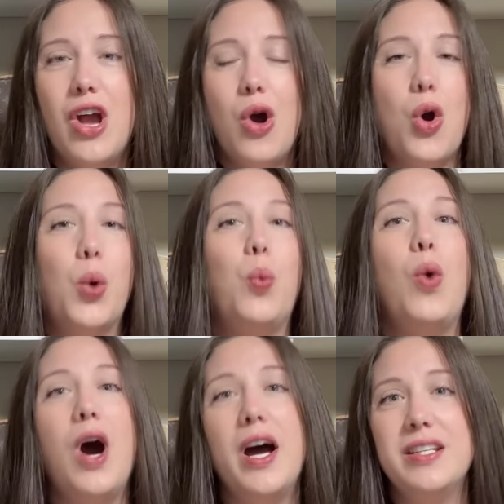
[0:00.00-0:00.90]
or
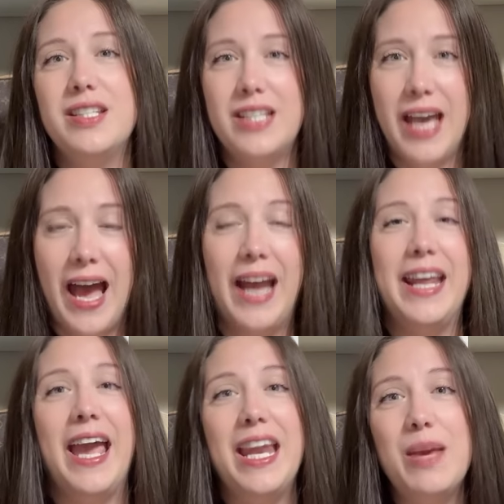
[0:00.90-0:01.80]
want to add
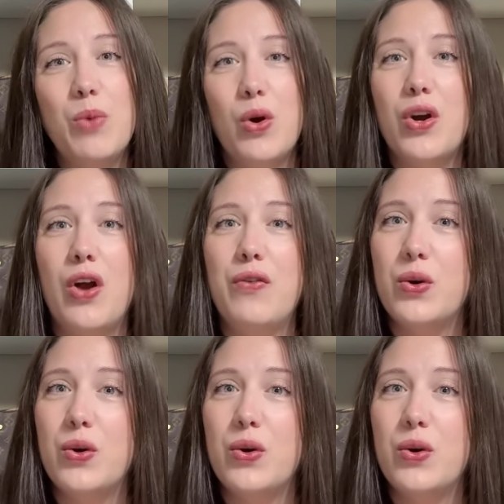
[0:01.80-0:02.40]
any more of